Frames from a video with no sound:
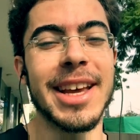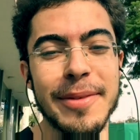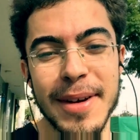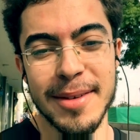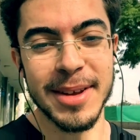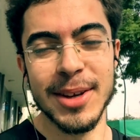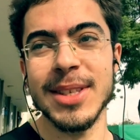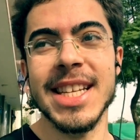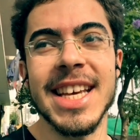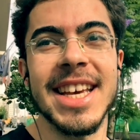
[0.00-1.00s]
like five
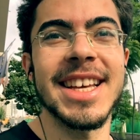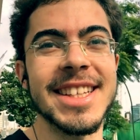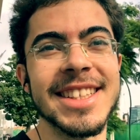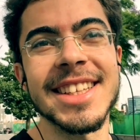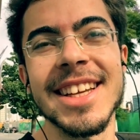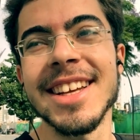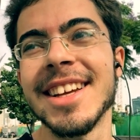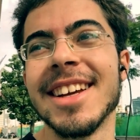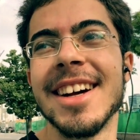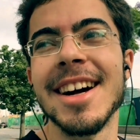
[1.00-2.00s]
videos a day, and
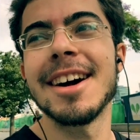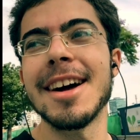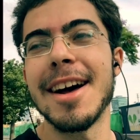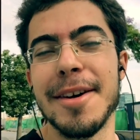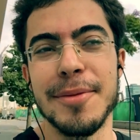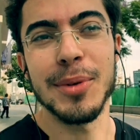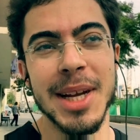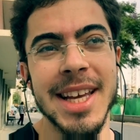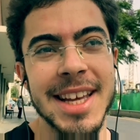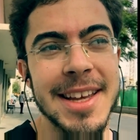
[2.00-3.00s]

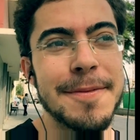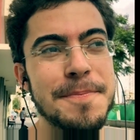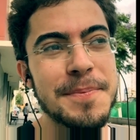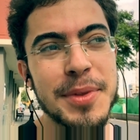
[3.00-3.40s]
every